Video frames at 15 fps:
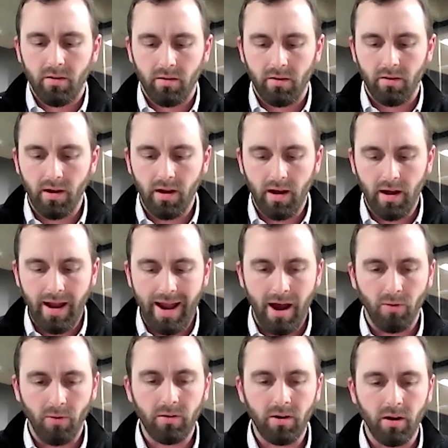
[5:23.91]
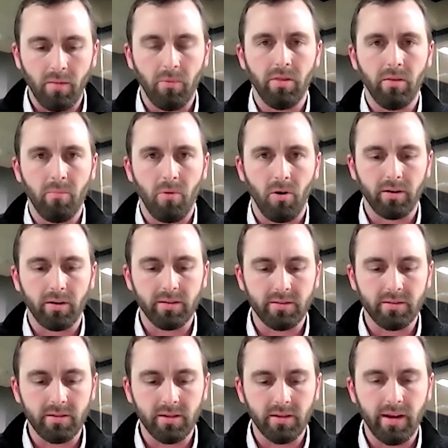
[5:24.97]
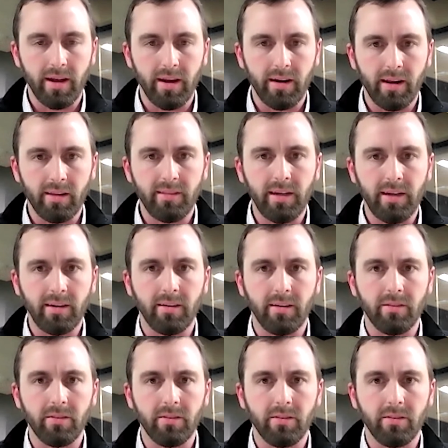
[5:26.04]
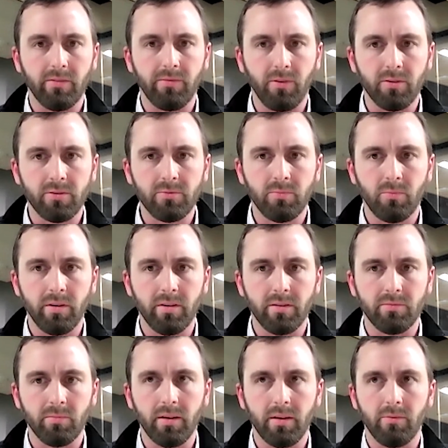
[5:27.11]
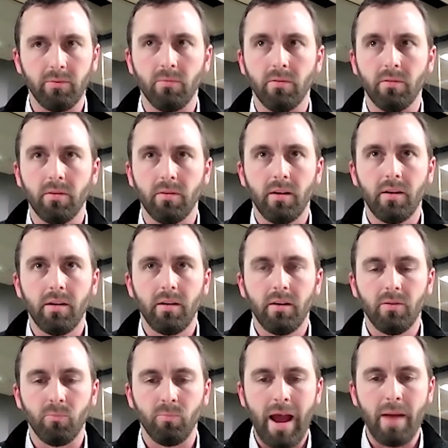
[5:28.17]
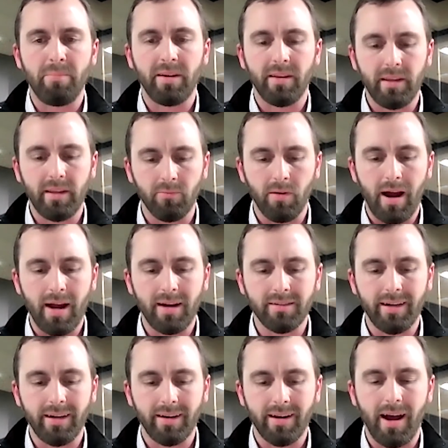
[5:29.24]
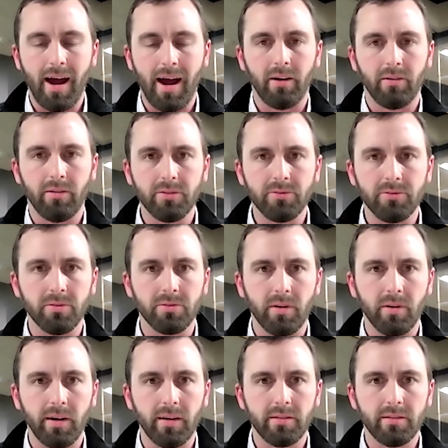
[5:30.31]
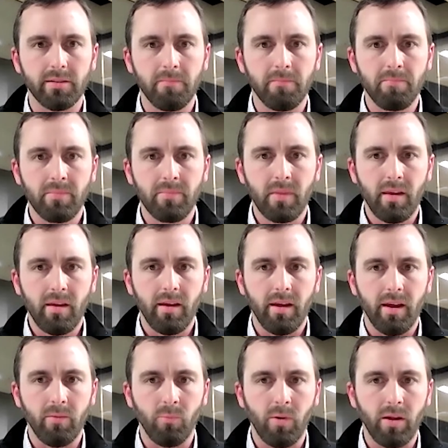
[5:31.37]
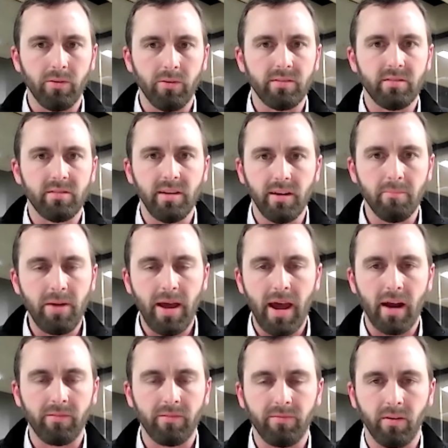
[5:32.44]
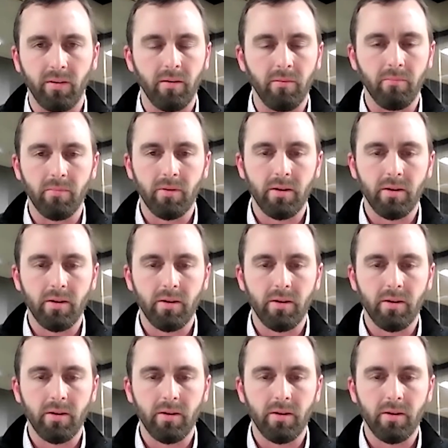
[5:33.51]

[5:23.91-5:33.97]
outcome on the markets today. And I think the first one is really rapidly rising and higher interest rates. And whether it's the impact from,